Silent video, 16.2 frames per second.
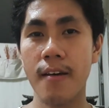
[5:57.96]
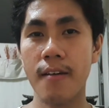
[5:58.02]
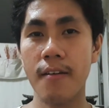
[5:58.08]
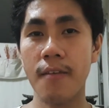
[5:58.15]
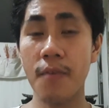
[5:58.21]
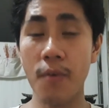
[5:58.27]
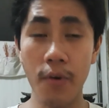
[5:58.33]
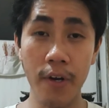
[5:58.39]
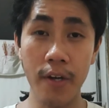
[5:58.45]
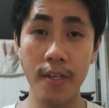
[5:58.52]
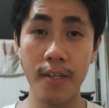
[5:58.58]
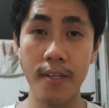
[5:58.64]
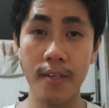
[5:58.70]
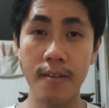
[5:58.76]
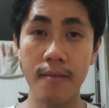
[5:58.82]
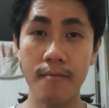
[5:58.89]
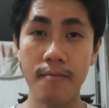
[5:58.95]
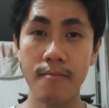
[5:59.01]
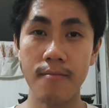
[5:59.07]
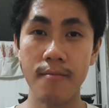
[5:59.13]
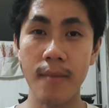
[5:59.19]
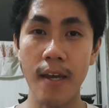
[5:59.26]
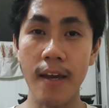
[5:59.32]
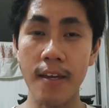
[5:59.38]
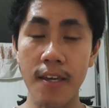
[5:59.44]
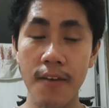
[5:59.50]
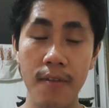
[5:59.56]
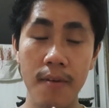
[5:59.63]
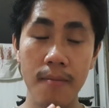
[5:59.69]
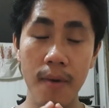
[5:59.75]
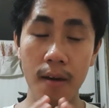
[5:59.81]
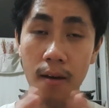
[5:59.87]
of course I give
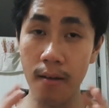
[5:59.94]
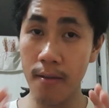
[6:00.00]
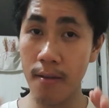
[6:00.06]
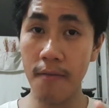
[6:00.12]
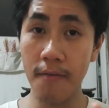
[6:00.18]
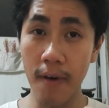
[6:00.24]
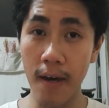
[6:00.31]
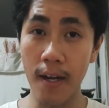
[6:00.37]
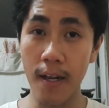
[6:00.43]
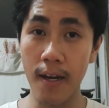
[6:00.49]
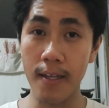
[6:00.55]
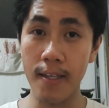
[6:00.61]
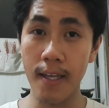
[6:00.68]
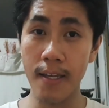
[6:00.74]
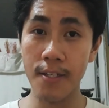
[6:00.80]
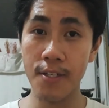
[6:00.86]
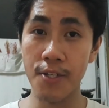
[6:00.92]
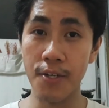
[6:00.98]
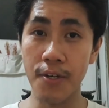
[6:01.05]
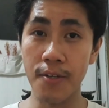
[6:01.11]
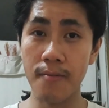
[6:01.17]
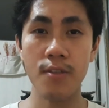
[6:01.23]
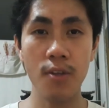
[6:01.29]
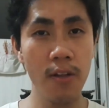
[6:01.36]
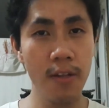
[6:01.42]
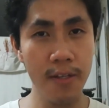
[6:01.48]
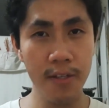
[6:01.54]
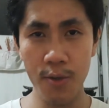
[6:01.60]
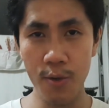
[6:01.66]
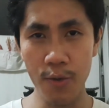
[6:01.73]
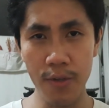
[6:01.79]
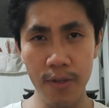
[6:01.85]
them my undivided attention.
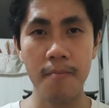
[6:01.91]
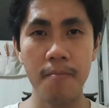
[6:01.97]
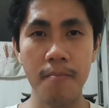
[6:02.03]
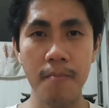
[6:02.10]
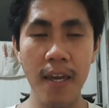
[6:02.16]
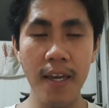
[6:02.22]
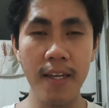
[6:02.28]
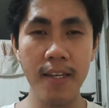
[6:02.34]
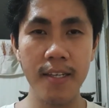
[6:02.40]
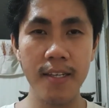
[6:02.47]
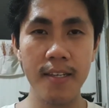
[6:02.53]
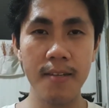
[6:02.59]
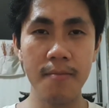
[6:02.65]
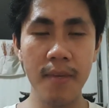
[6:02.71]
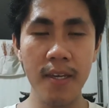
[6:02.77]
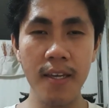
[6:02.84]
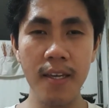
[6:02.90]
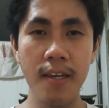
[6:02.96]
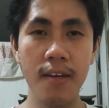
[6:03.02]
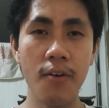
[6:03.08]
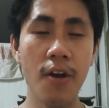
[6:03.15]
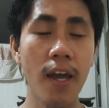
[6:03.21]
Solitude makes me or